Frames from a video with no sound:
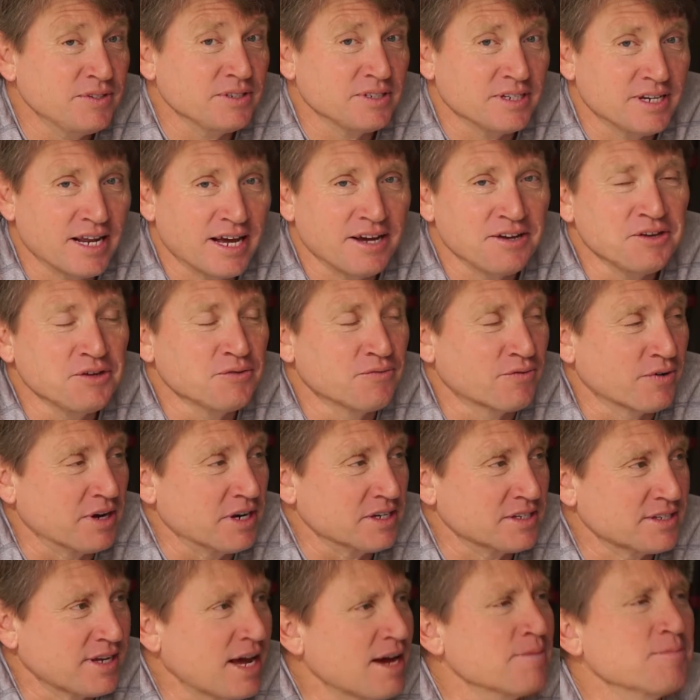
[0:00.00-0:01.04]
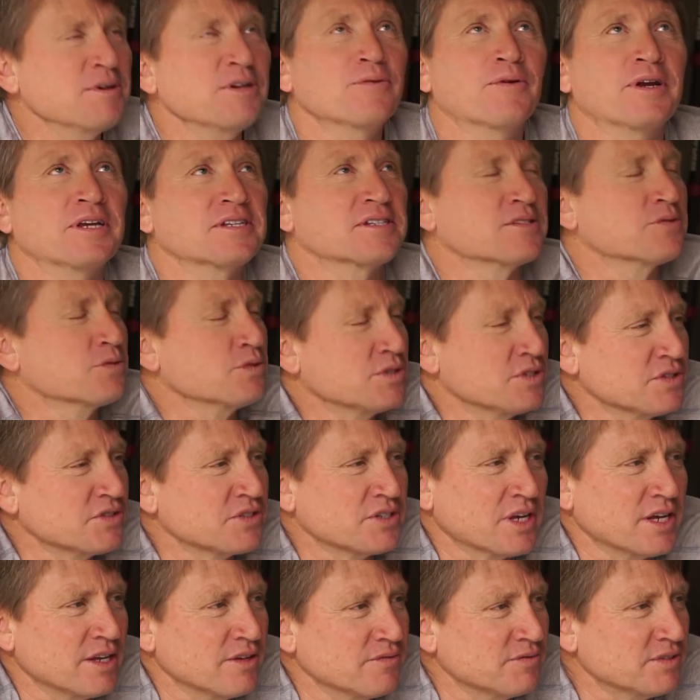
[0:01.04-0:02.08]
now you've raced. How many races would you
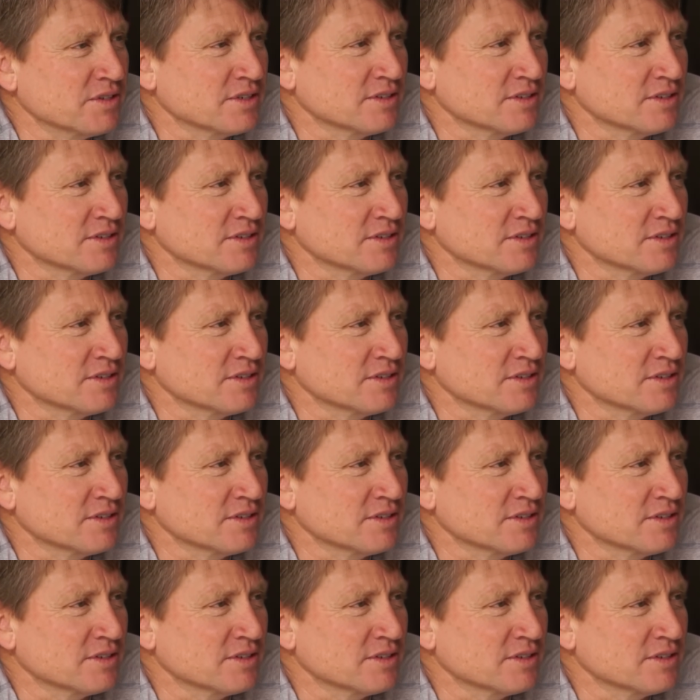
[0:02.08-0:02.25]
say you've done?